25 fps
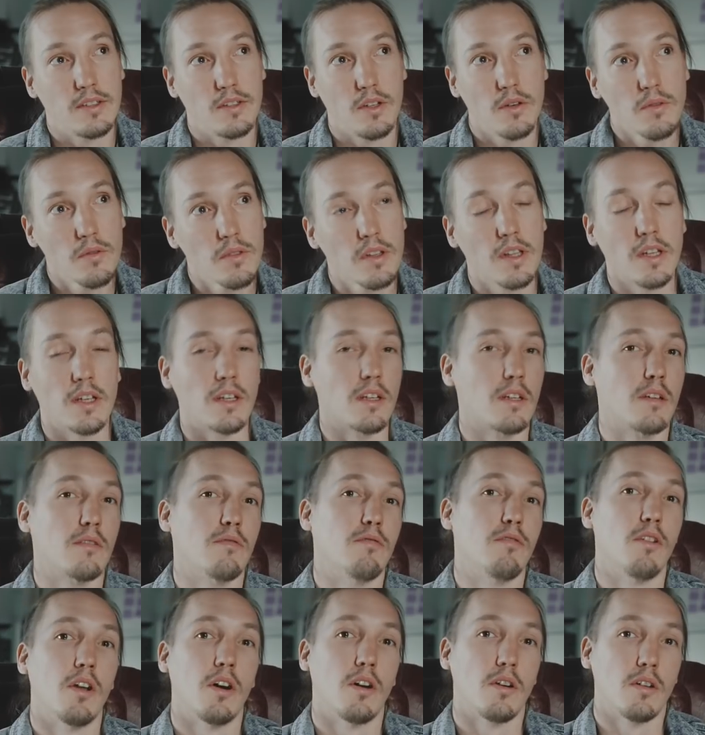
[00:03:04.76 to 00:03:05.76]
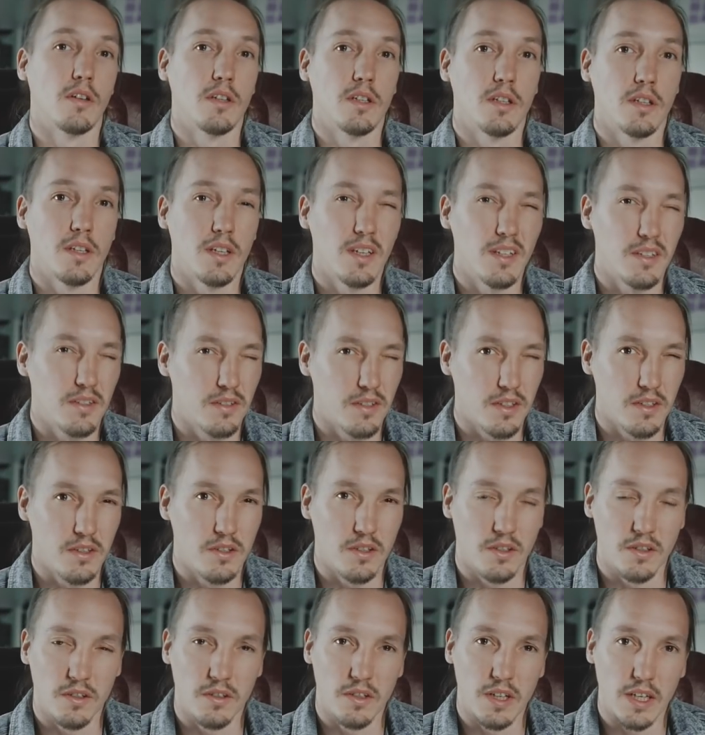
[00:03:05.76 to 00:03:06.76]
don't think vlogging is
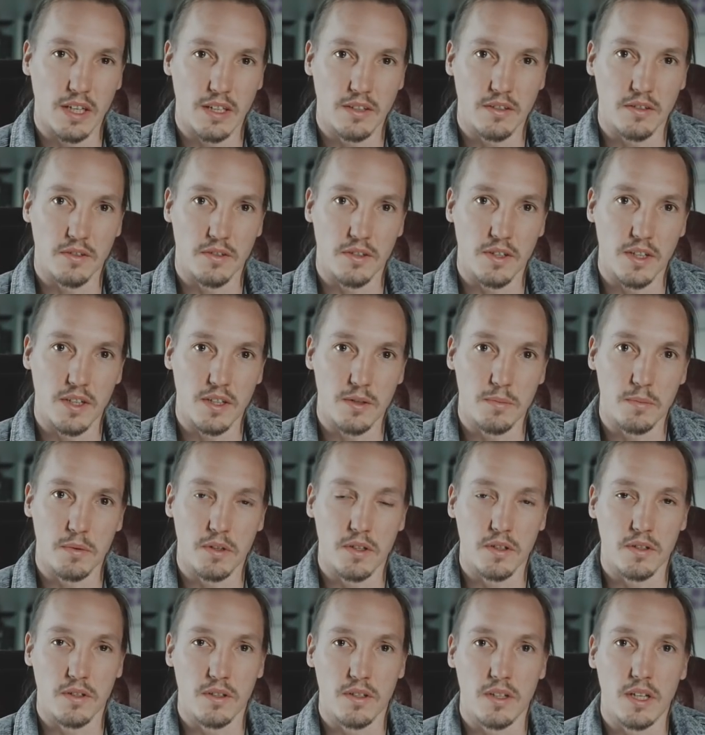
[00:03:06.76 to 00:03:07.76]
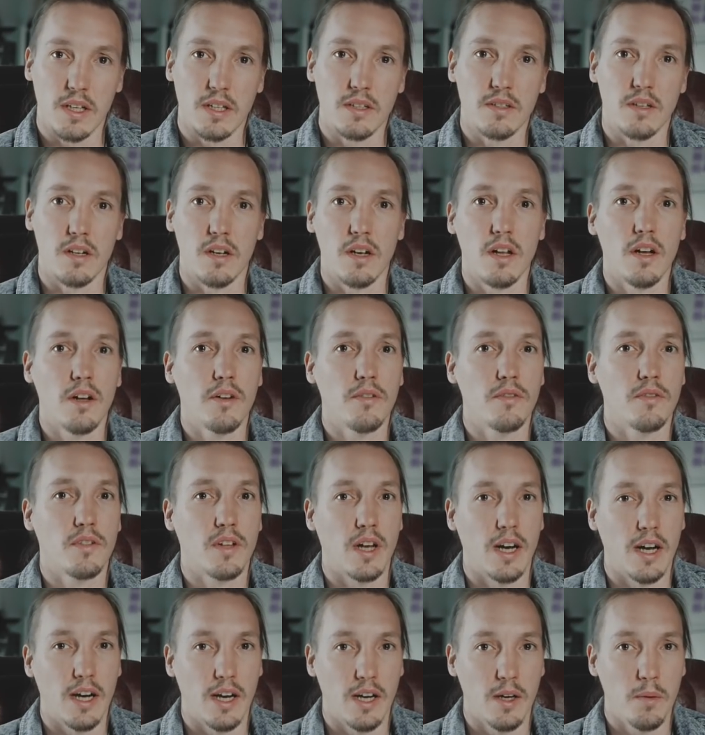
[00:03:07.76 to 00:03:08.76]
such a good exercise, because it takes a lot of
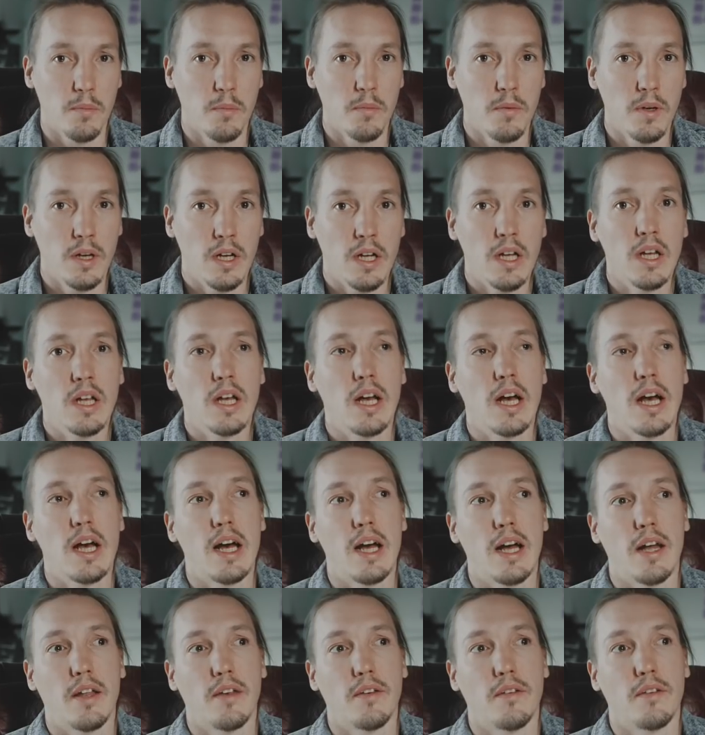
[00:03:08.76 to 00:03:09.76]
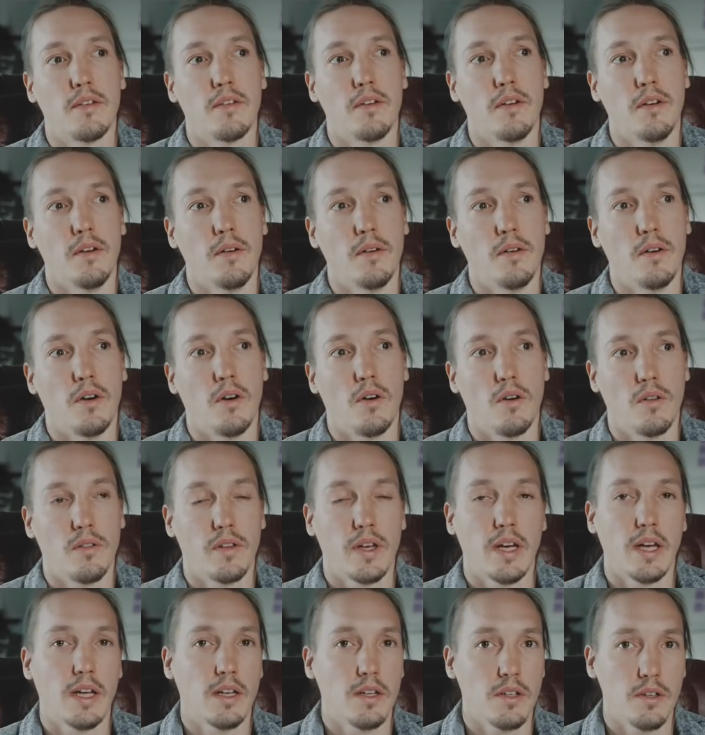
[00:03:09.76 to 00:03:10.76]
time and all
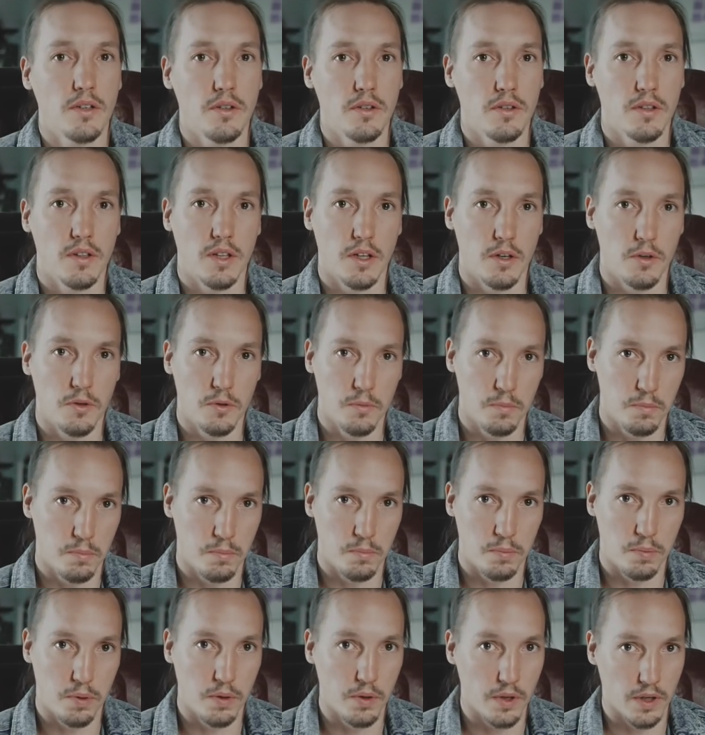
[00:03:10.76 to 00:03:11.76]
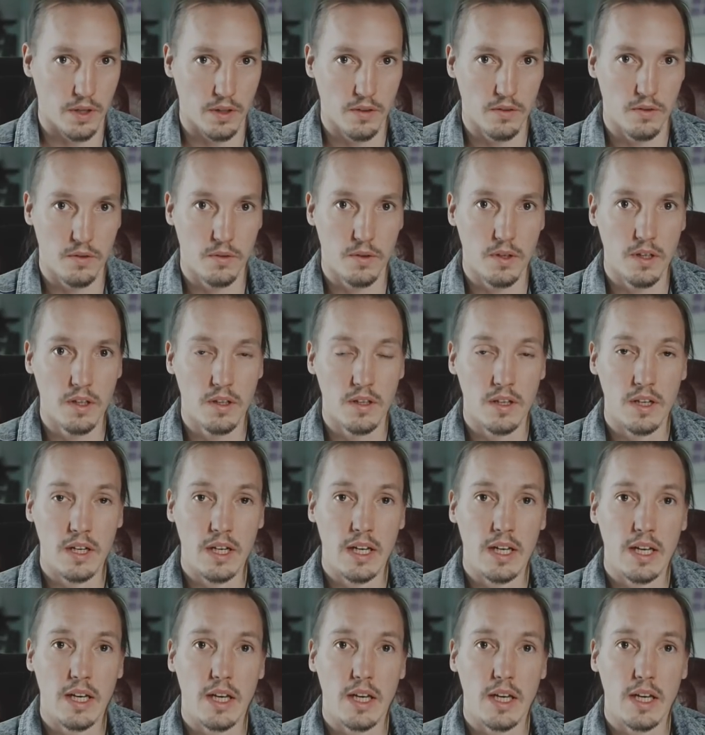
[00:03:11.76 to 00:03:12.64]
the energy that you put into it.